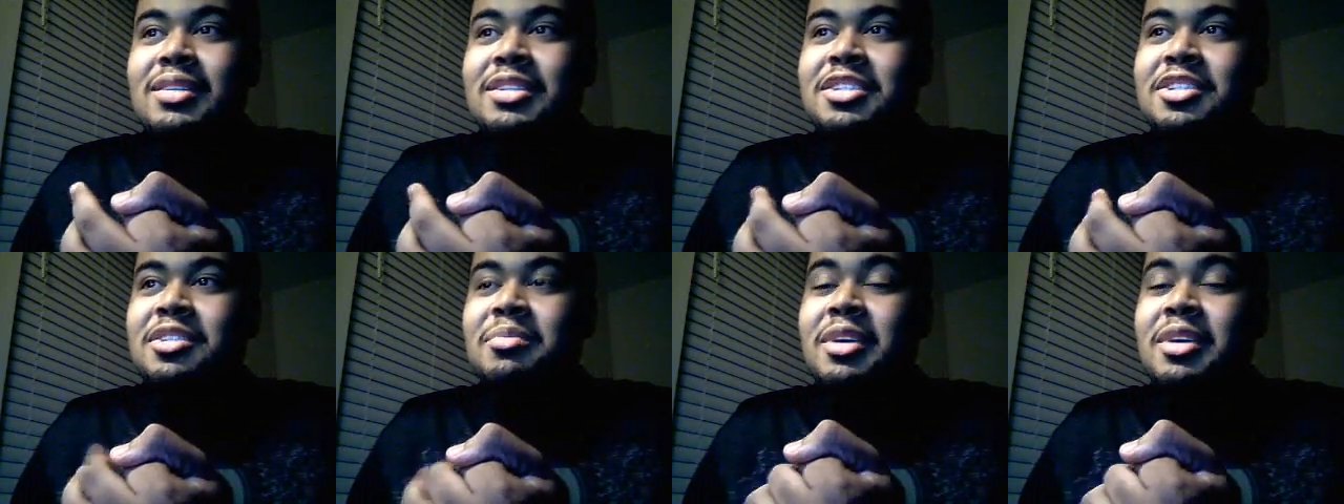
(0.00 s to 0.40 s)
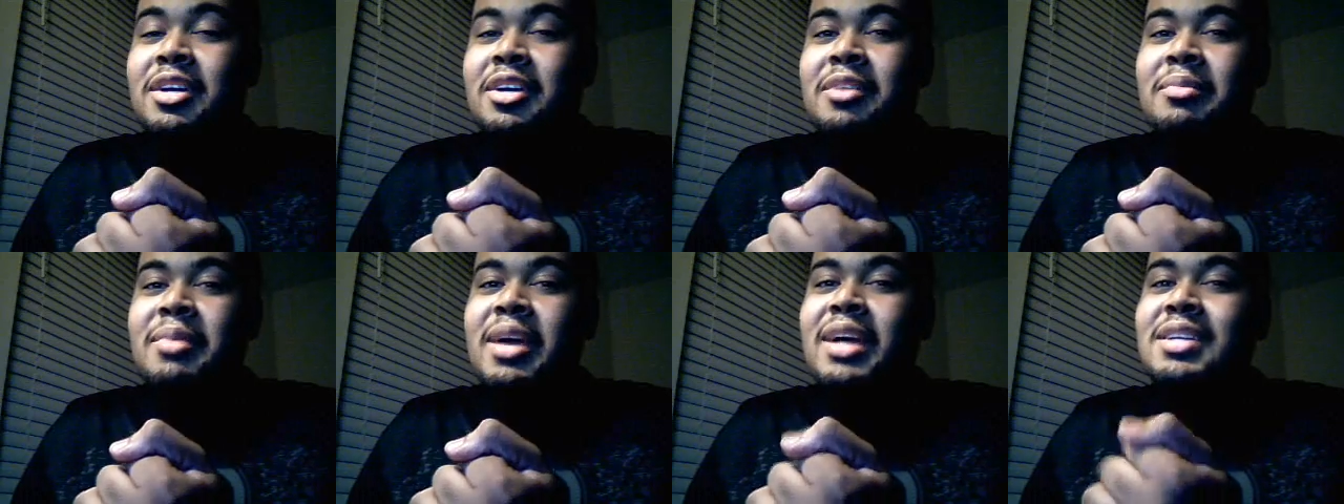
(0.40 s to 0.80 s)
It should be a
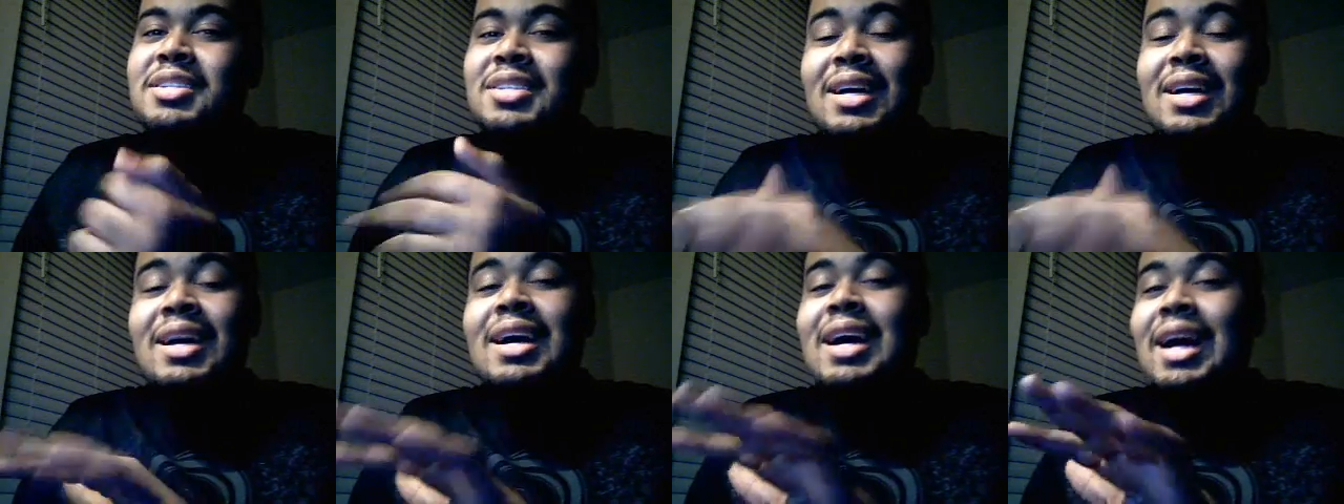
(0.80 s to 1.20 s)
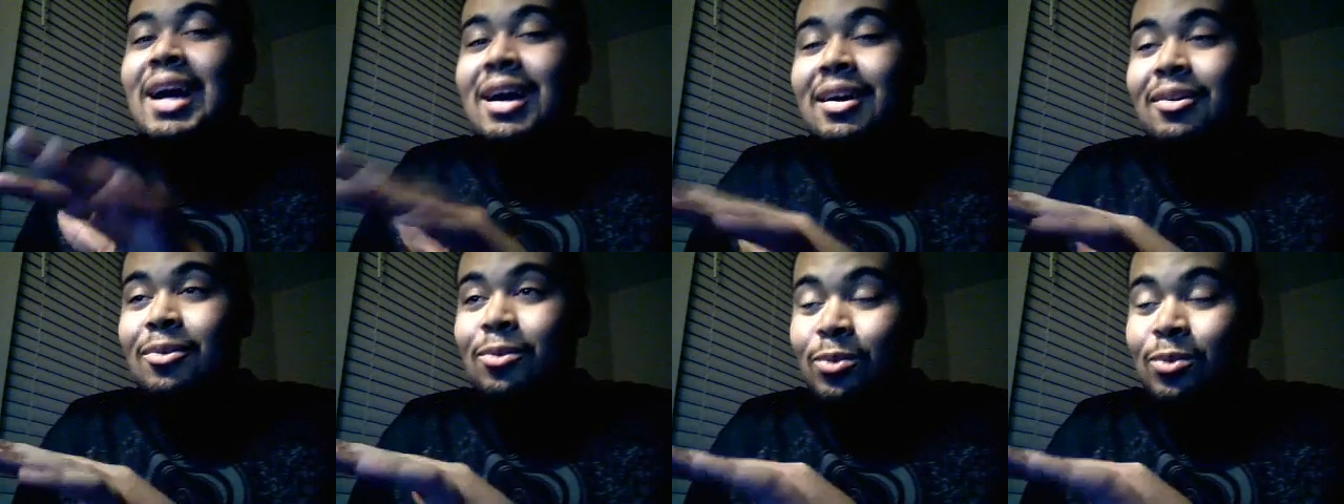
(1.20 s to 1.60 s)
good match.
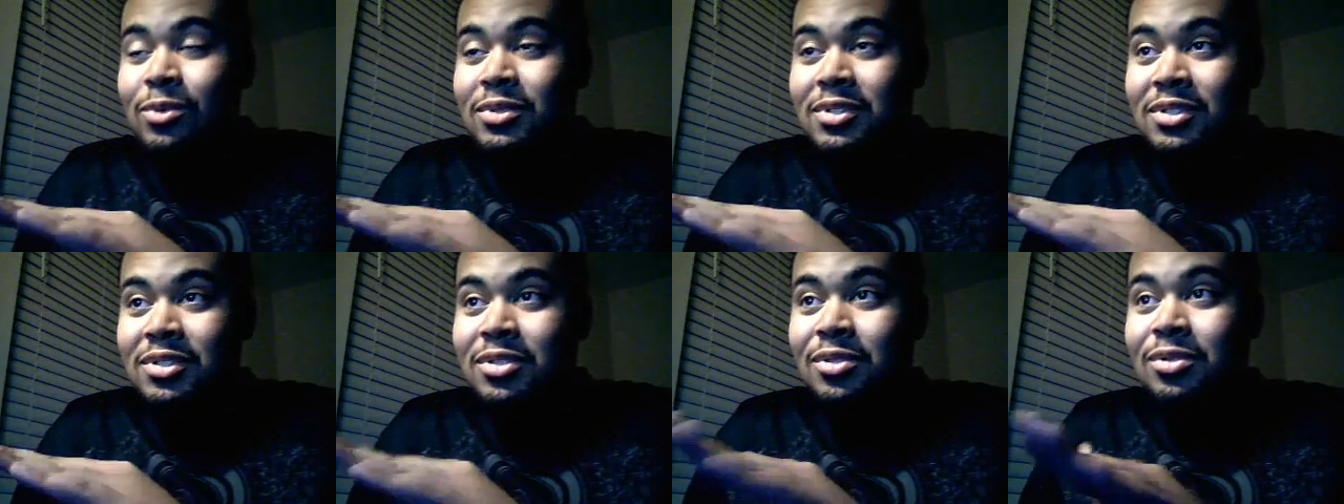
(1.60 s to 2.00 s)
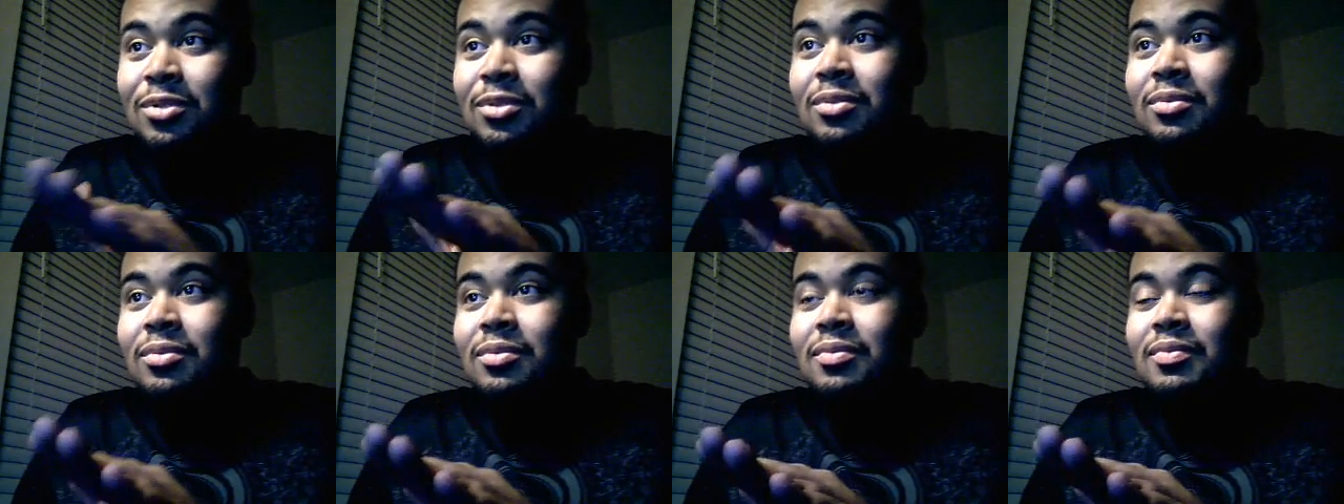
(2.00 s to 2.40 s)
I will
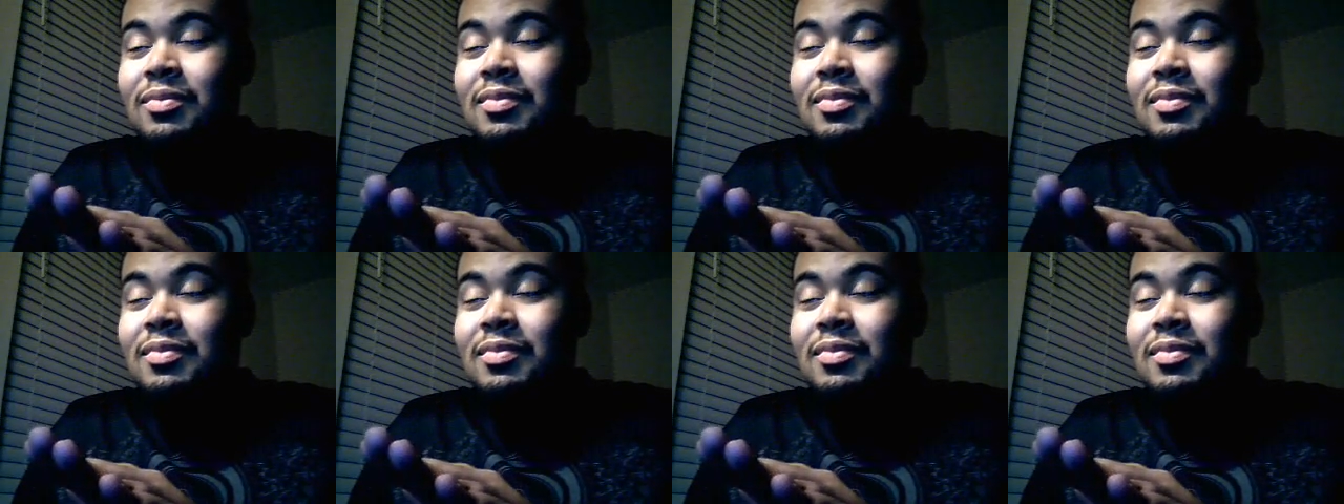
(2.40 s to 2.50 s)
do